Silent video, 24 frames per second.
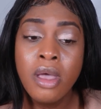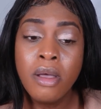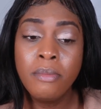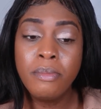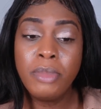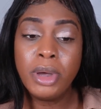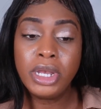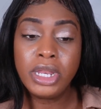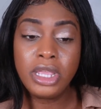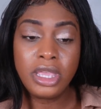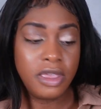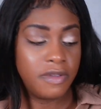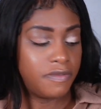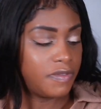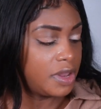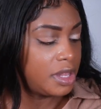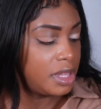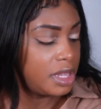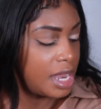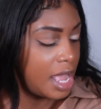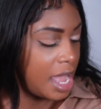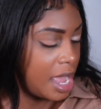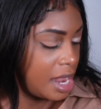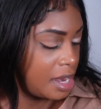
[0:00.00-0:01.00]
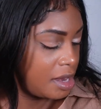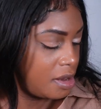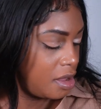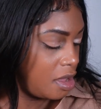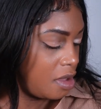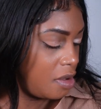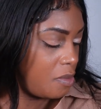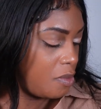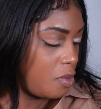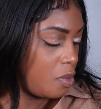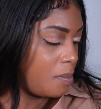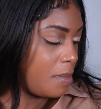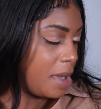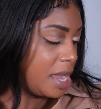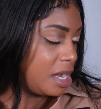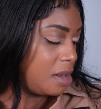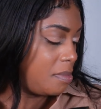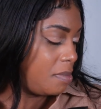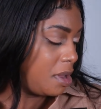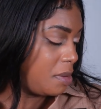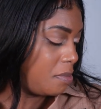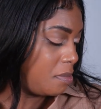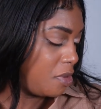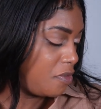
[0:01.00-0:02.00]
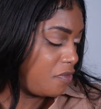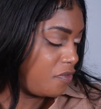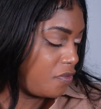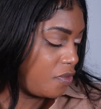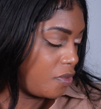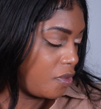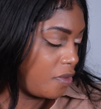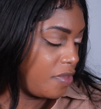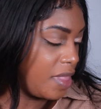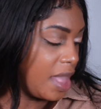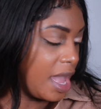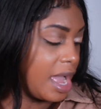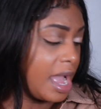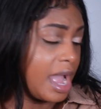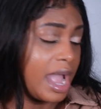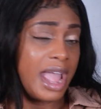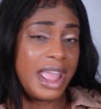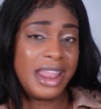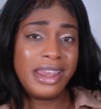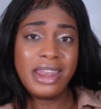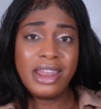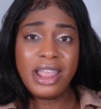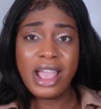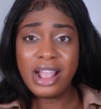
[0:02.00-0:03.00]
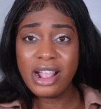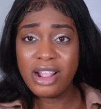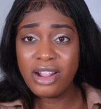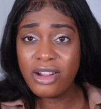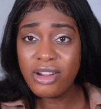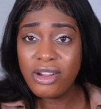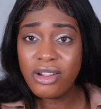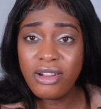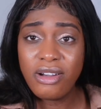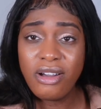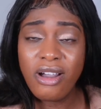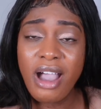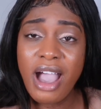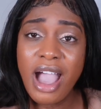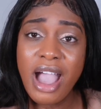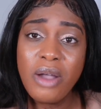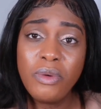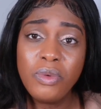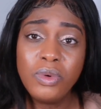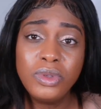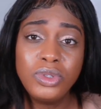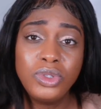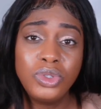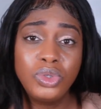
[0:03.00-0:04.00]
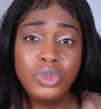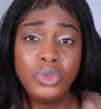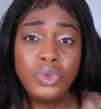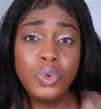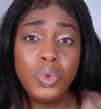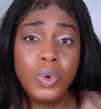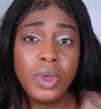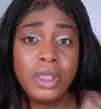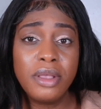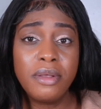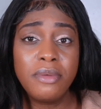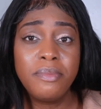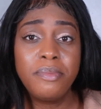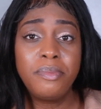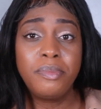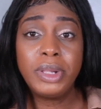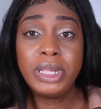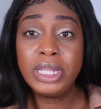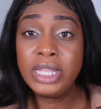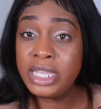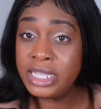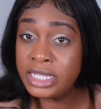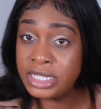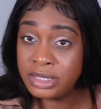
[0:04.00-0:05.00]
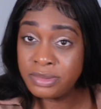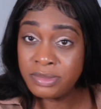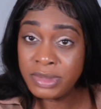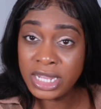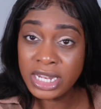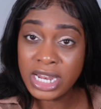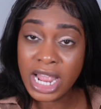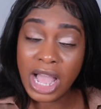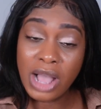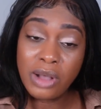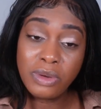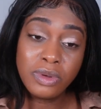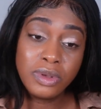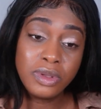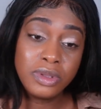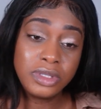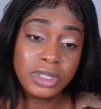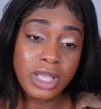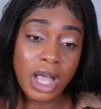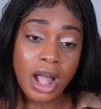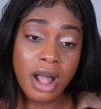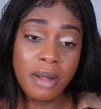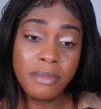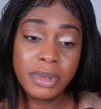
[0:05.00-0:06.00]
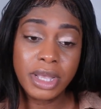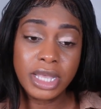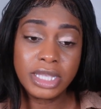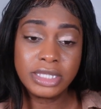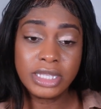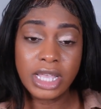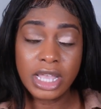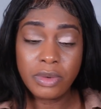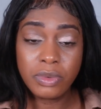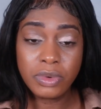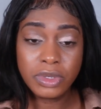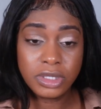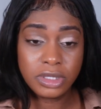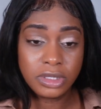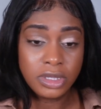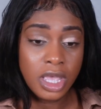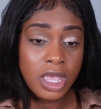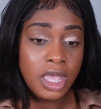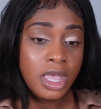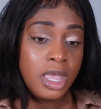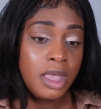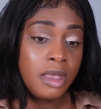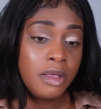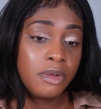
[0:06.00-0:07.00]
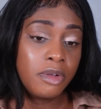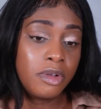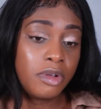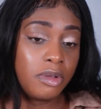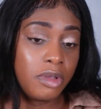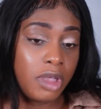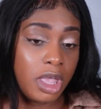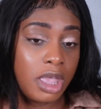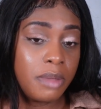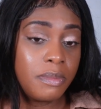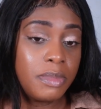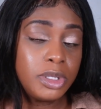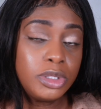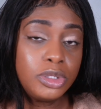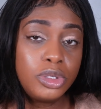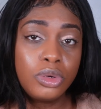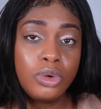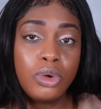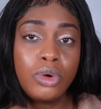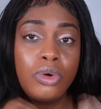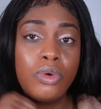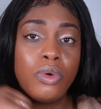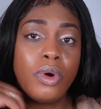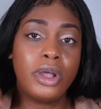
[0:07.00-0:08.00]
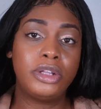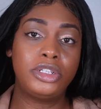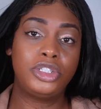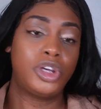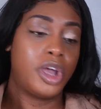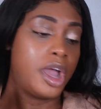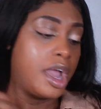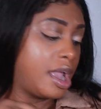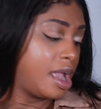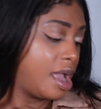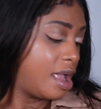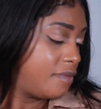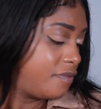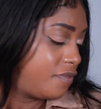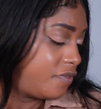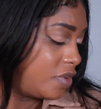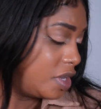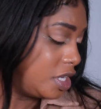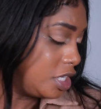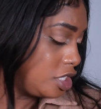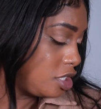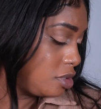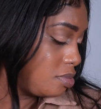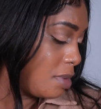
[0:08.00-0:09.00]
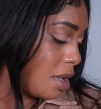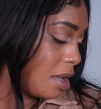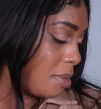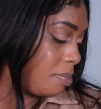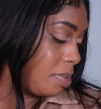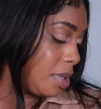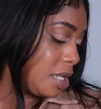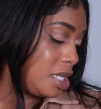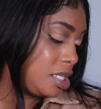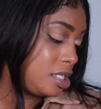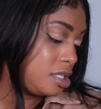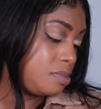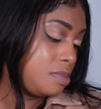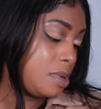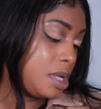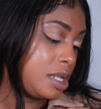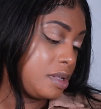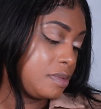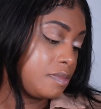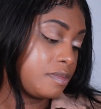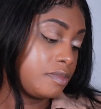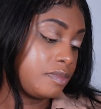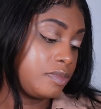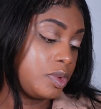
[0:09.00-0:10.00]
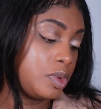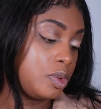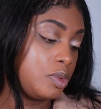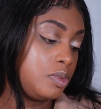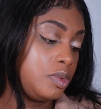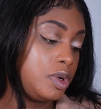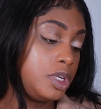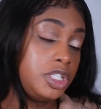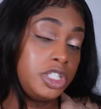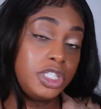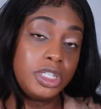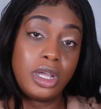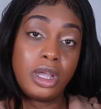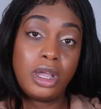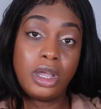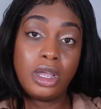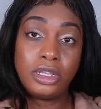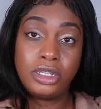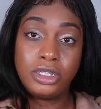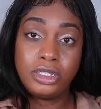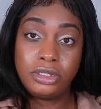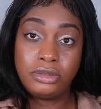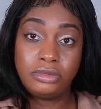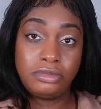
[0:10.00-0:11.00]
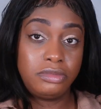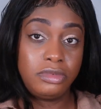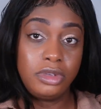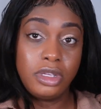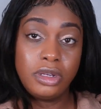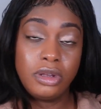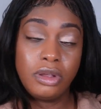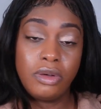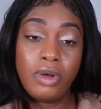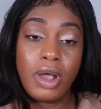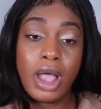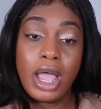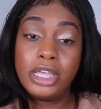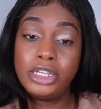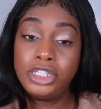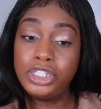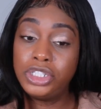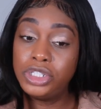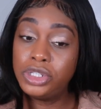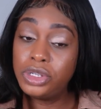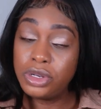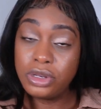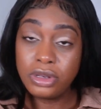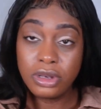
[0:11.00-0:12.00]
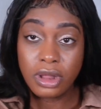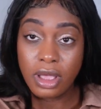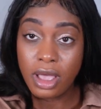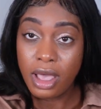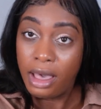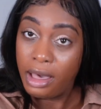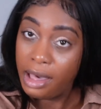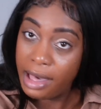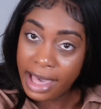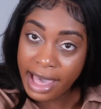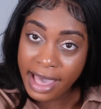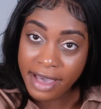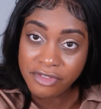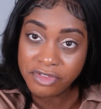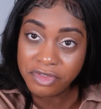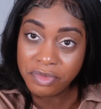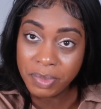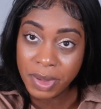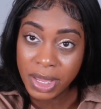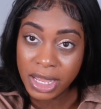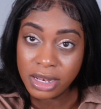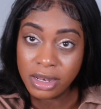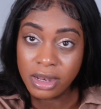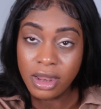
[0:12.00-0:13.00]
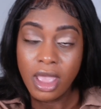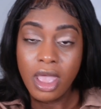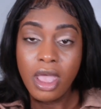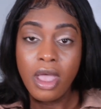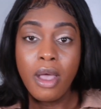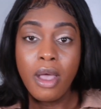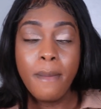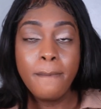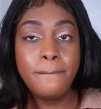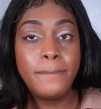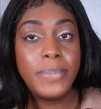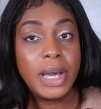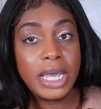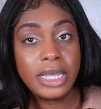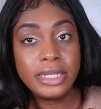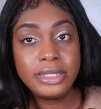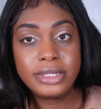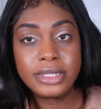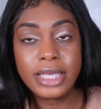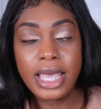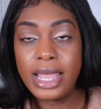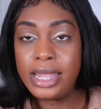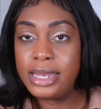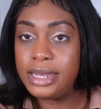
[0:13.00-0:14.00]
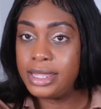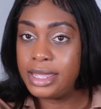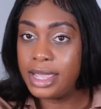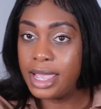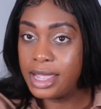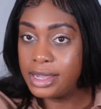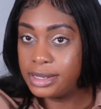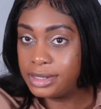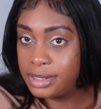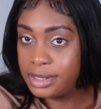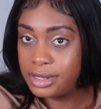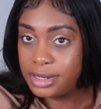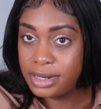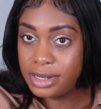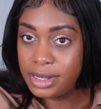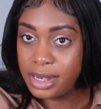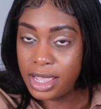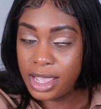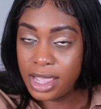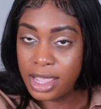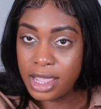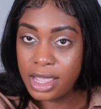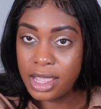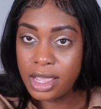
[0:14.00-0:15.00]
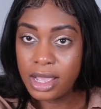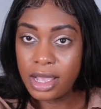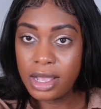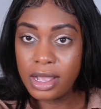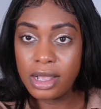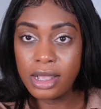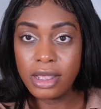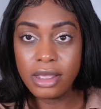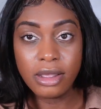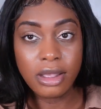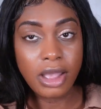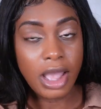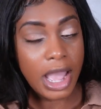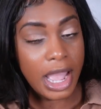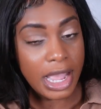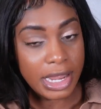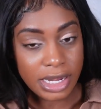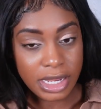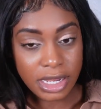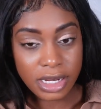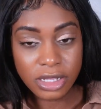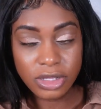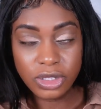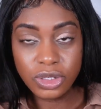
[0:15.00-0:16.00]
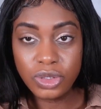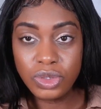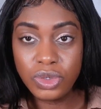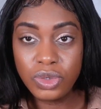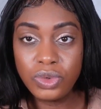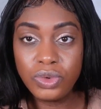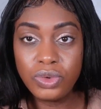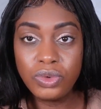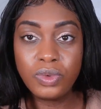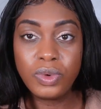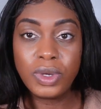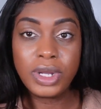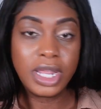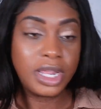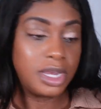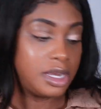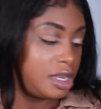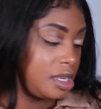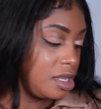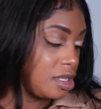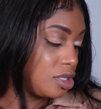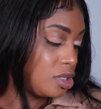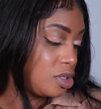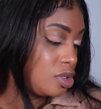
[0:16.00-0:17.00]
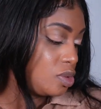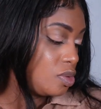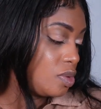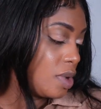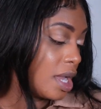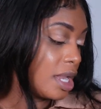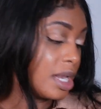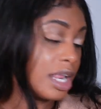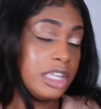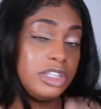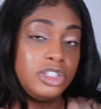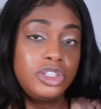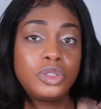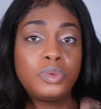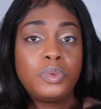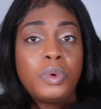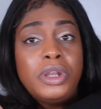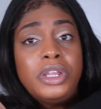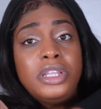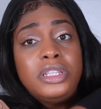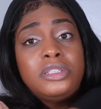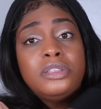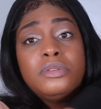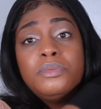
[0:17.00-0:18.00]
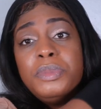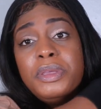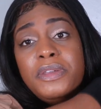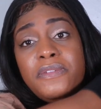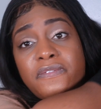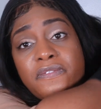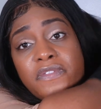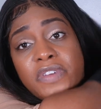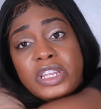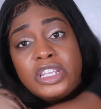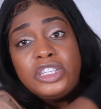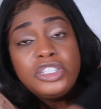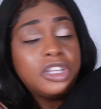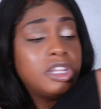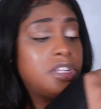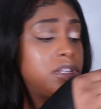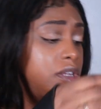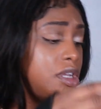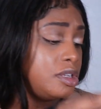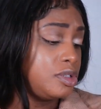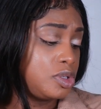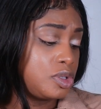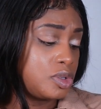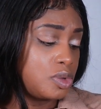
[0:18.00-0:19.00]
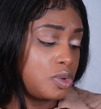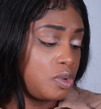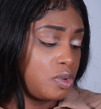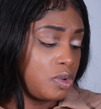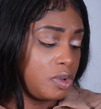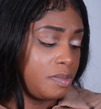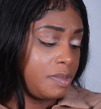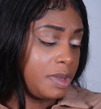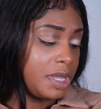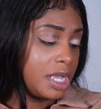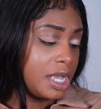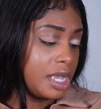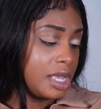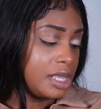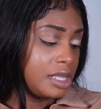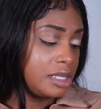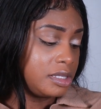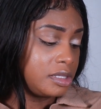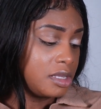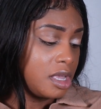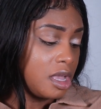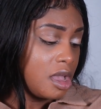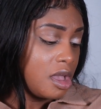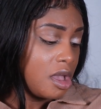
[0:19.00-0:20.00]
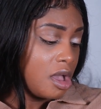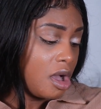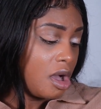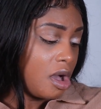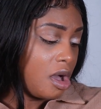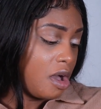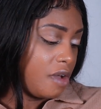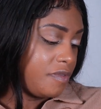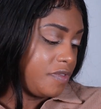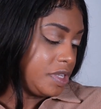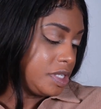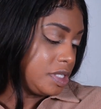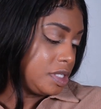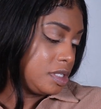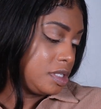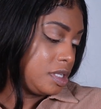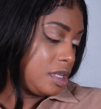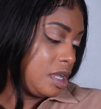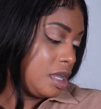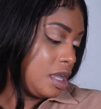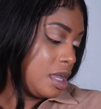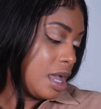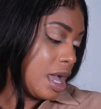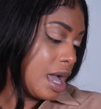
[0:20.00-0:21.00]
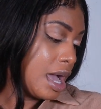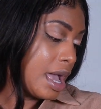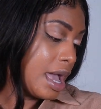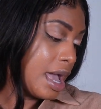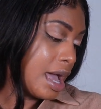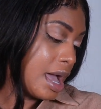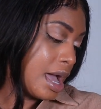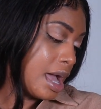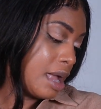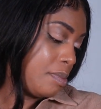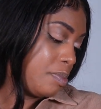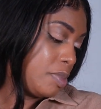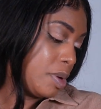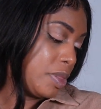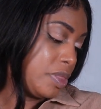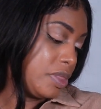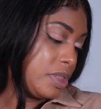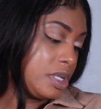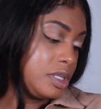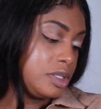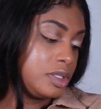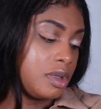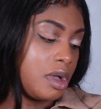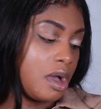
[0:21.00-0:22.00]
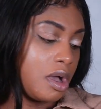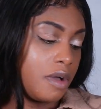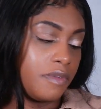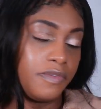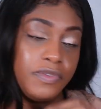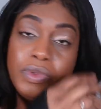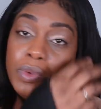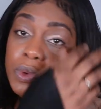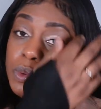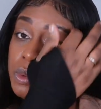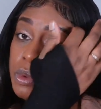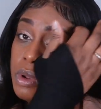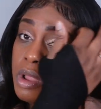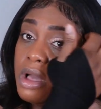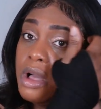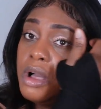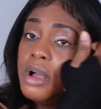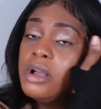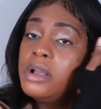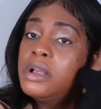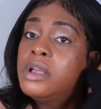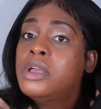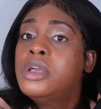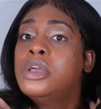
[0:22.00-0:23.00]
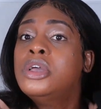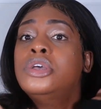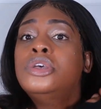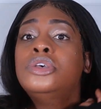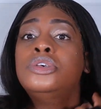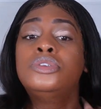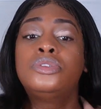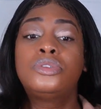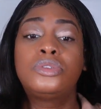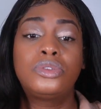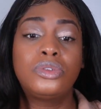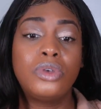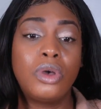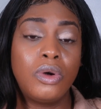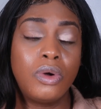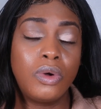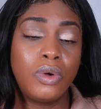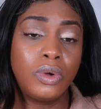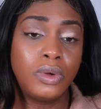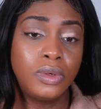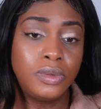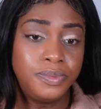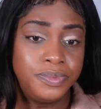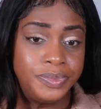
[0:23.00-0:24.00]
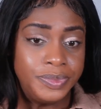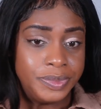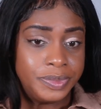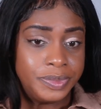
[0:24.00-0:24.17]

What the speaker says: But even then, it might have been before that. And girl, I was doing placement. I was, because I was able to go try and finish my placement, which I shouldn't have been. But at the end of the day, I needed to do what I needed to do. And I just wanted to be finished and done school because obviously I had put things off too long. So